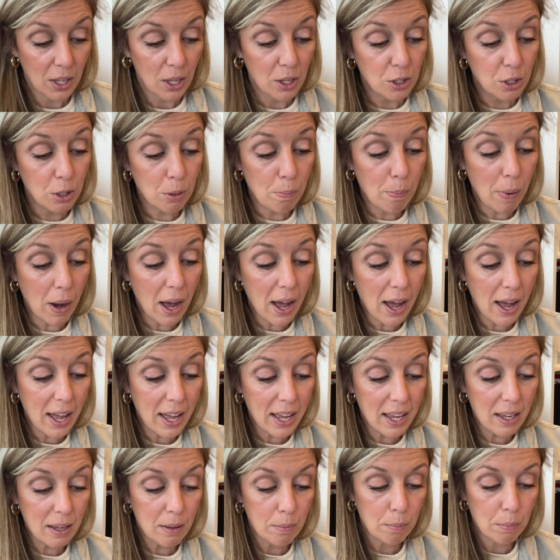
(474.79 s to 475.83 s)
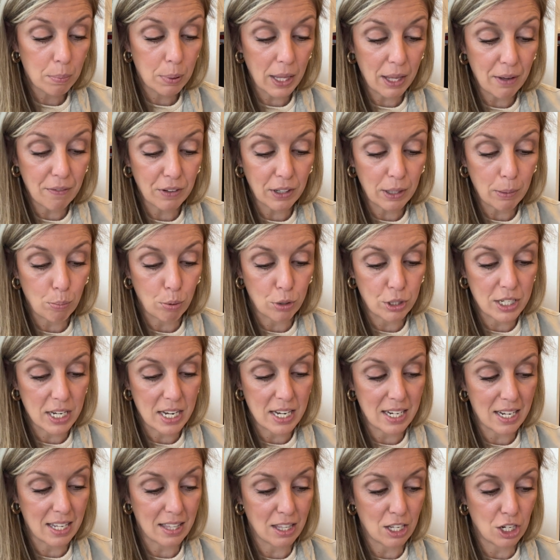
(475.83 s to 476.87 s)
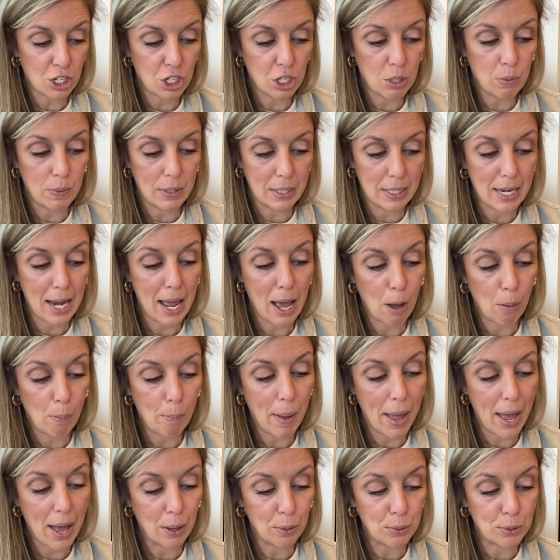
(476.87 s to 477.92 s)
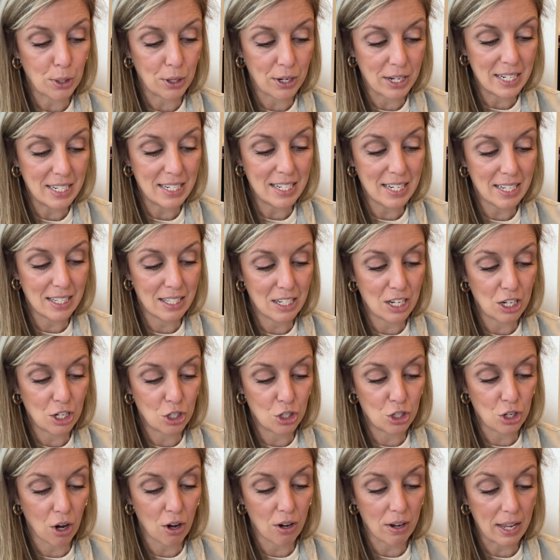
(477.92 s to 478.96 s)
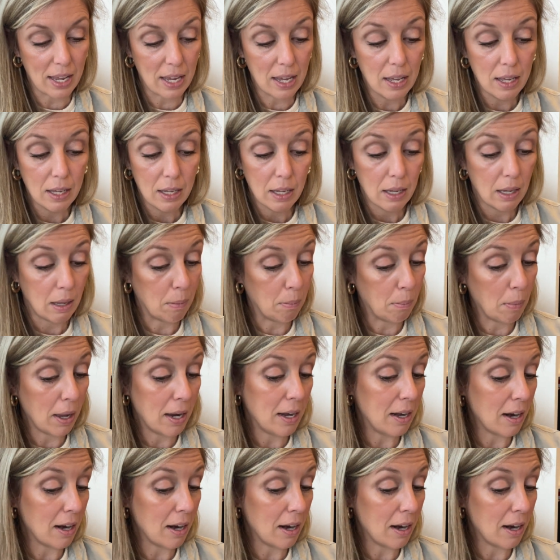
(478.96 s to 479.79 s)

"Goodbye," playfully pretending that she was now bound on a distant journey and might